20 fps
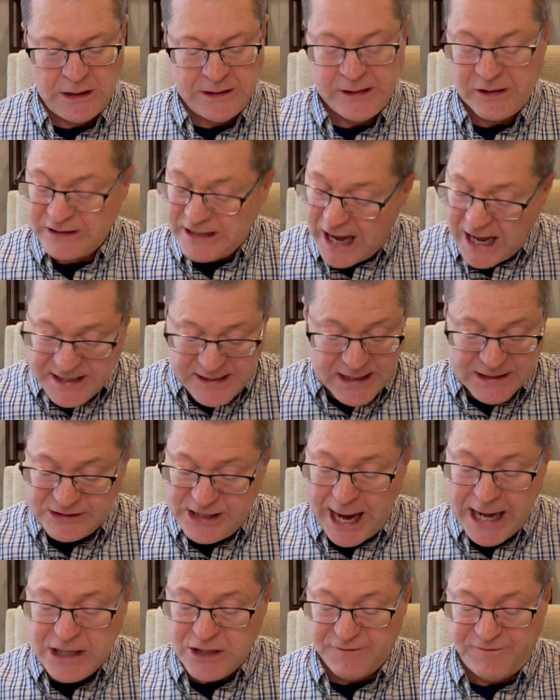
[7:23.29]
Now, God does
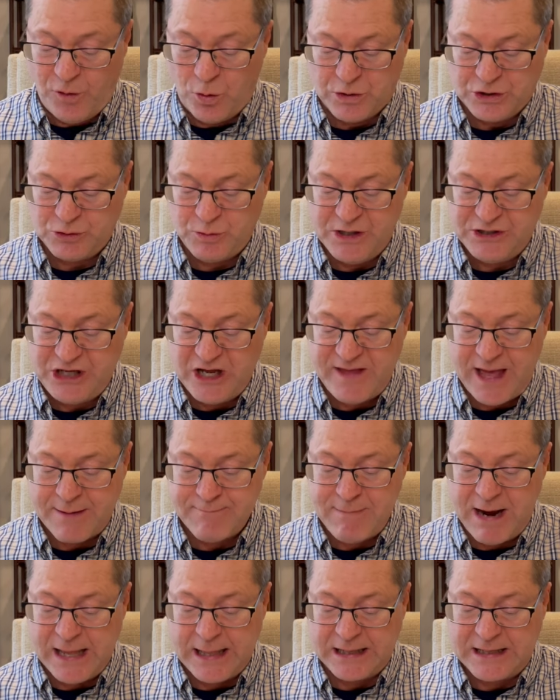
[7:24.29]
hate divorce. We see that
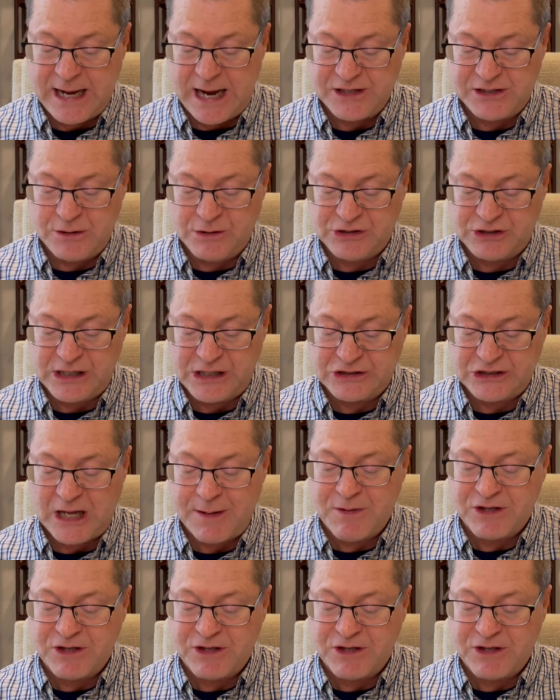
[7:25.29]
in Malachi 2.16,